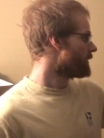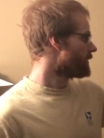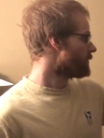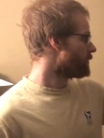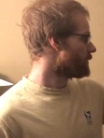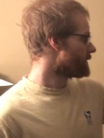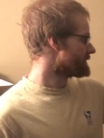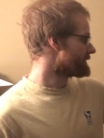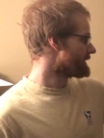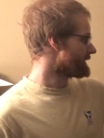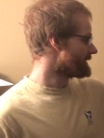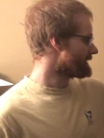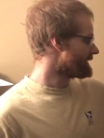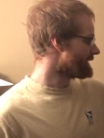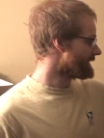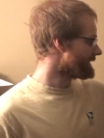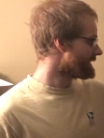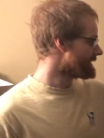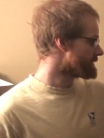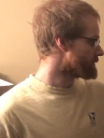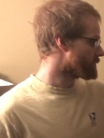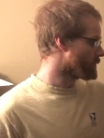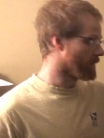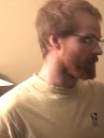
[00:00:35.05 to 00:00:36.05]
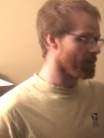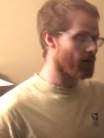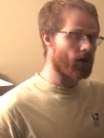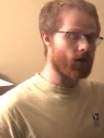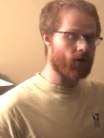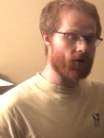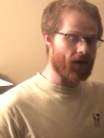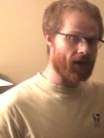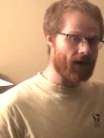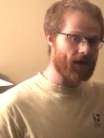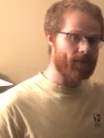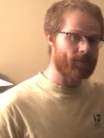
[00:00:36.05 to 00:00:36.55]
which I think is what
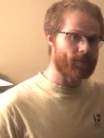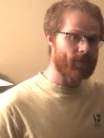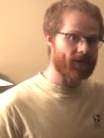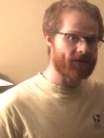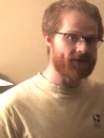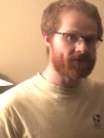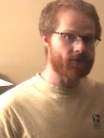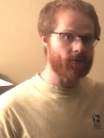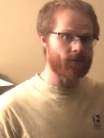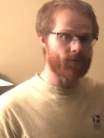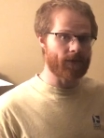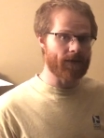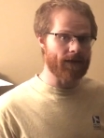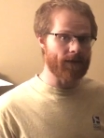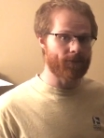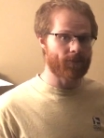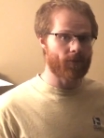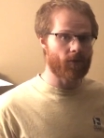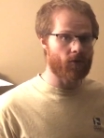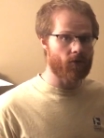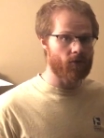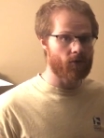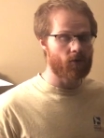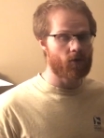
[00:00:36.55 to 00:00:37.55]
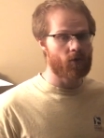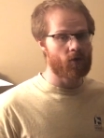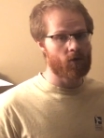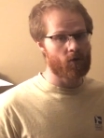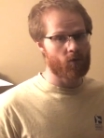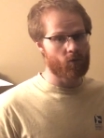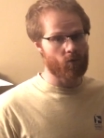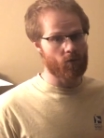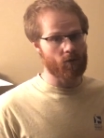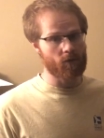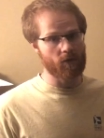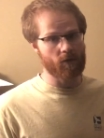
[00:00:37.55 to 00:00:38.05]
our Edpuzzle people
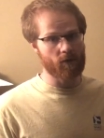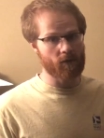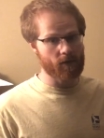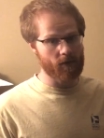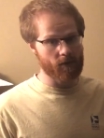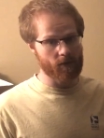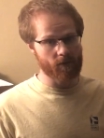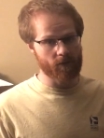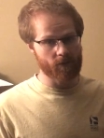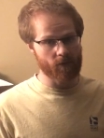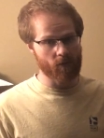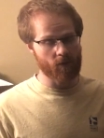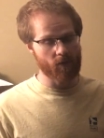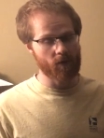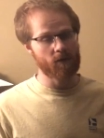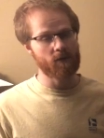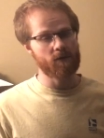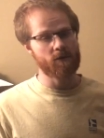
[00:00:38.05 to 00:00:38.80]
were looking for.